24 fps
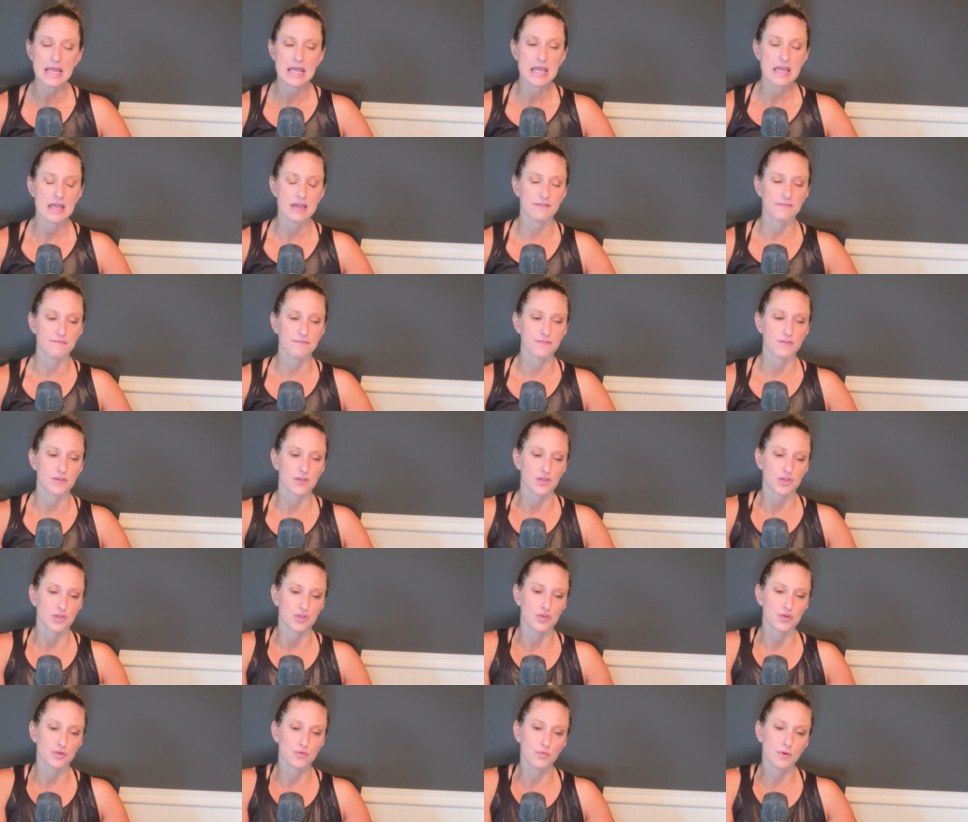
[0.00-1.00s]
If
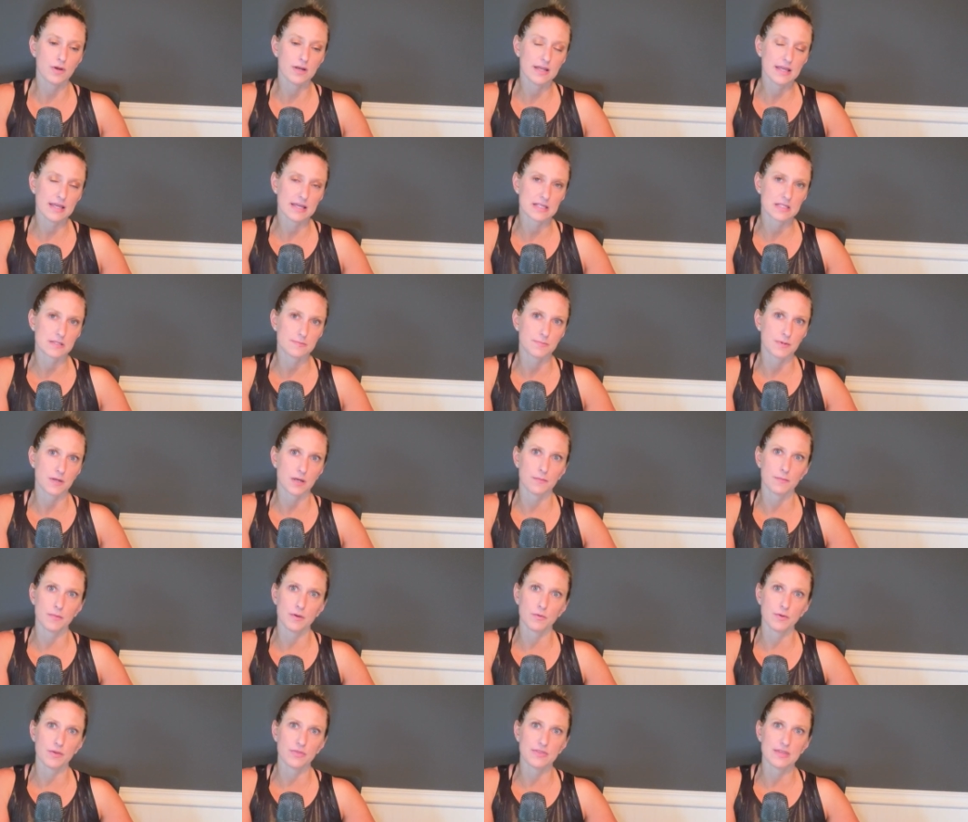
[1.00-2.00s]
you want to
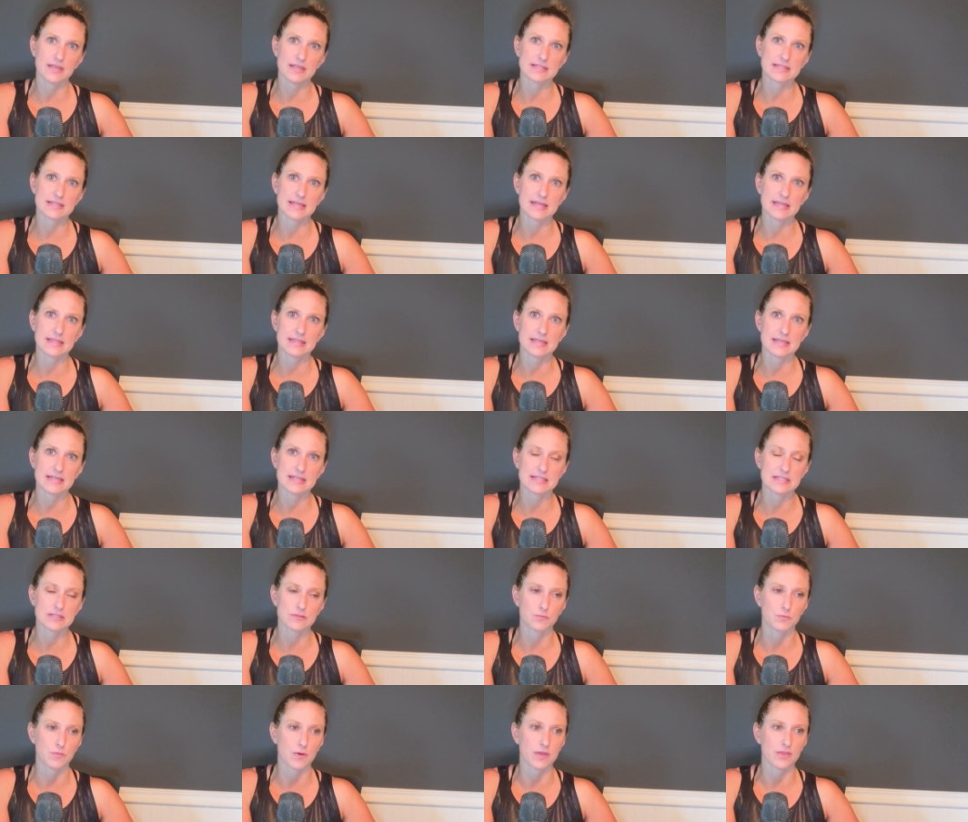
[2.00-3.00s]
experiment with things like this,
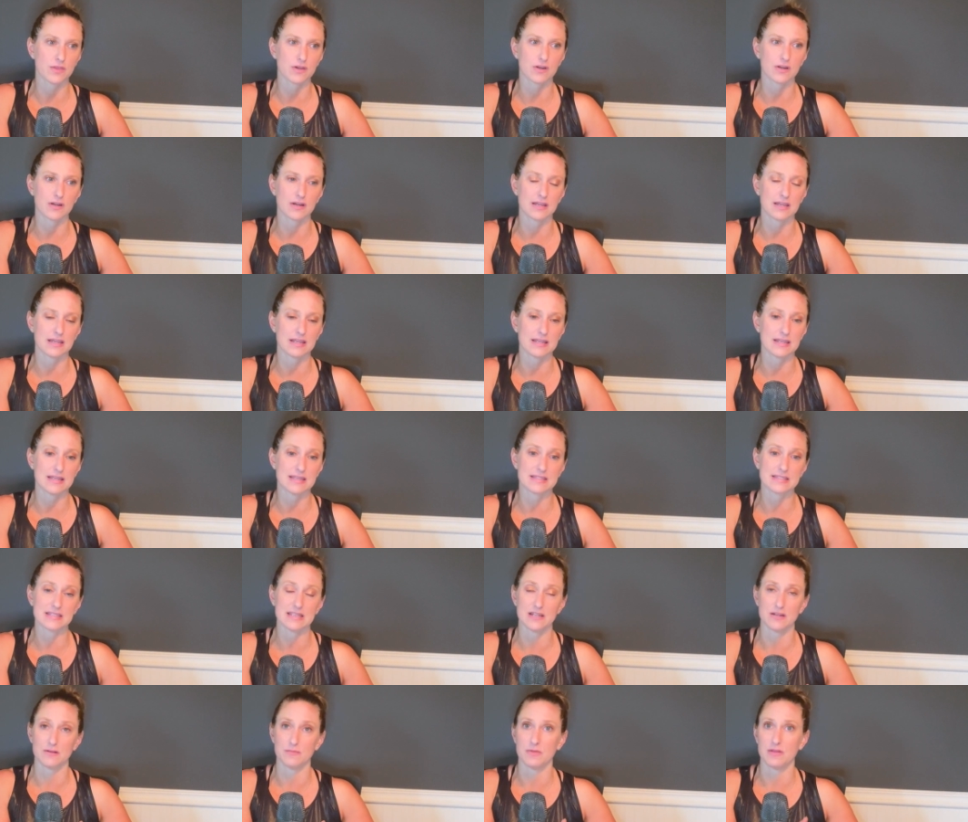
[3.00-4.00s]
whether it is
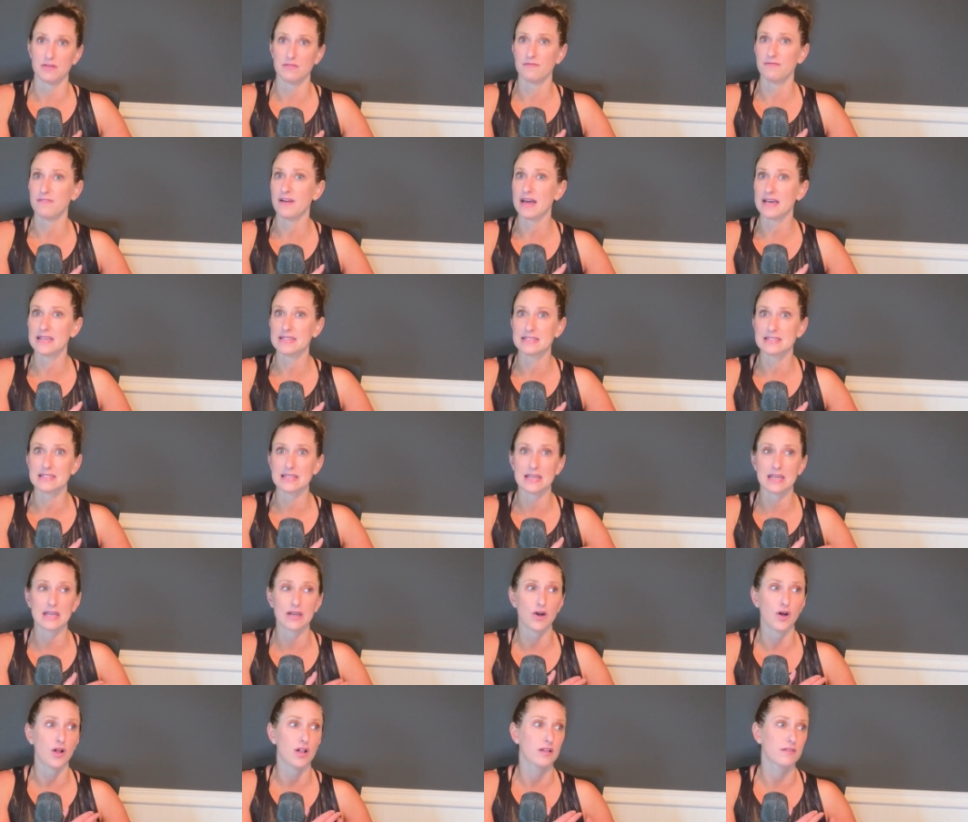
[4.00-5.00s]
intermittent fasting,
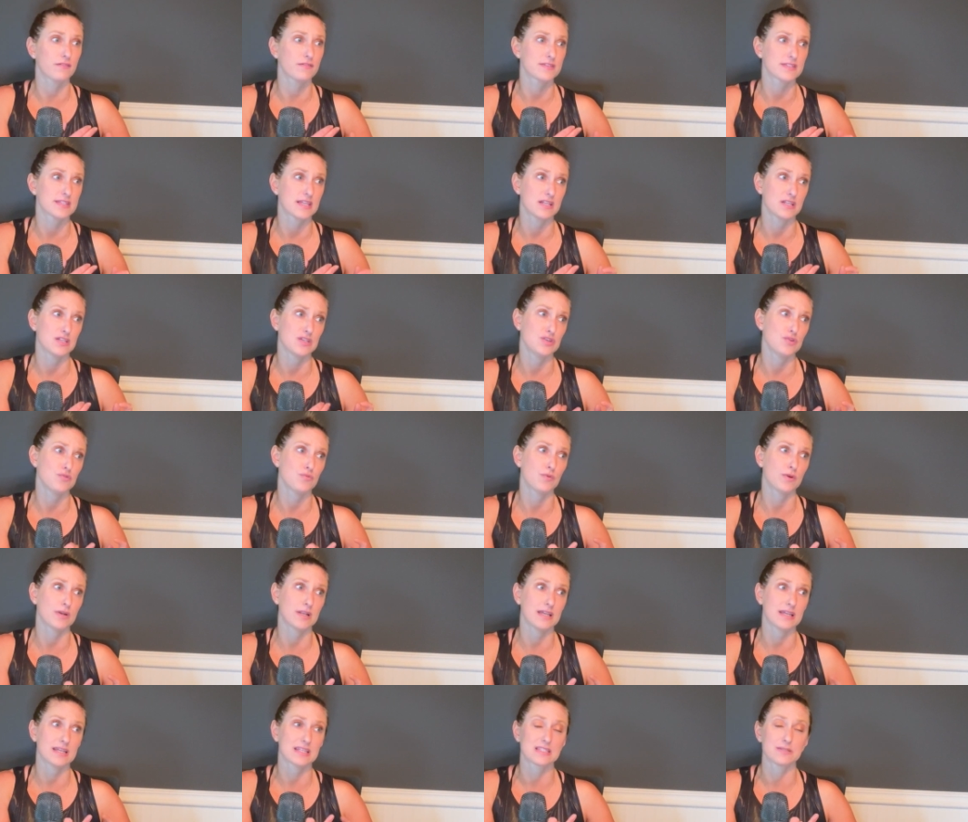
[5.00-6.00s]
all of a sudden you want
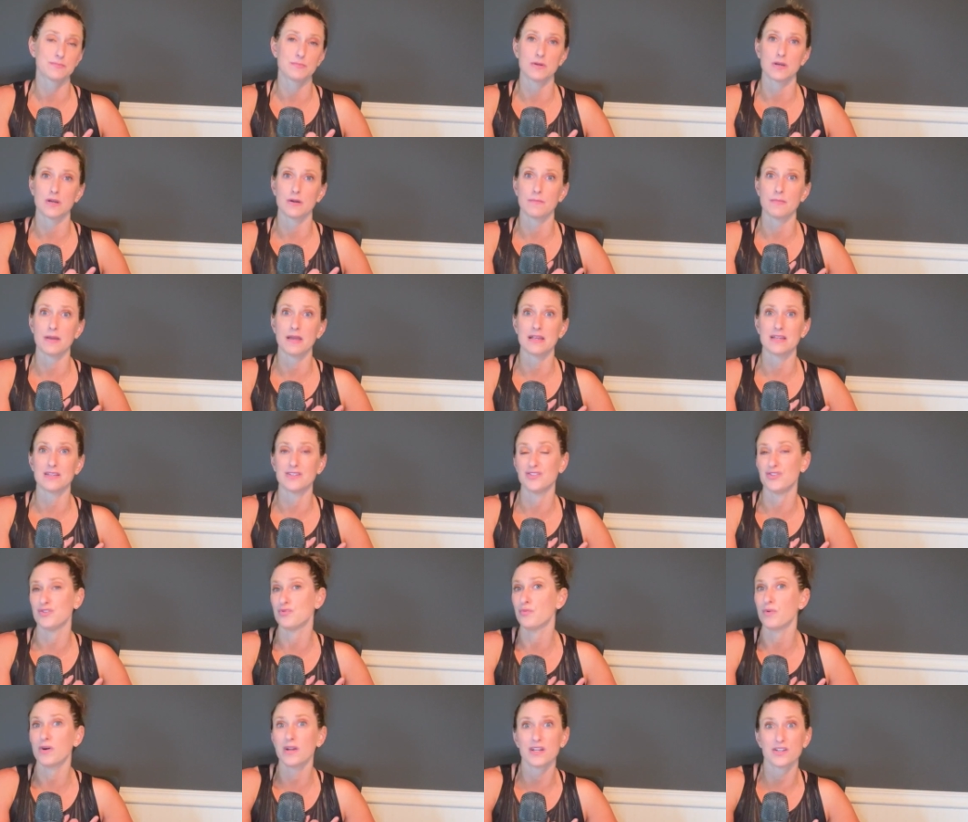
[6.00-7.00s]
to experiment and you
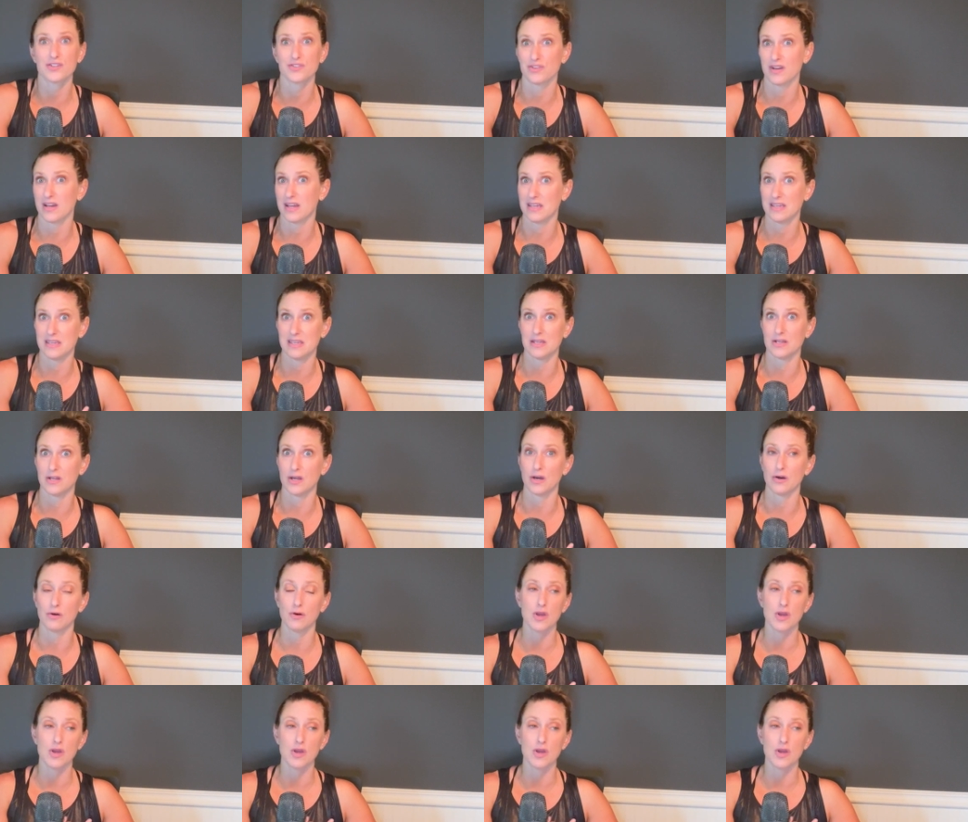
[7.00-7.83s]
want to try keto.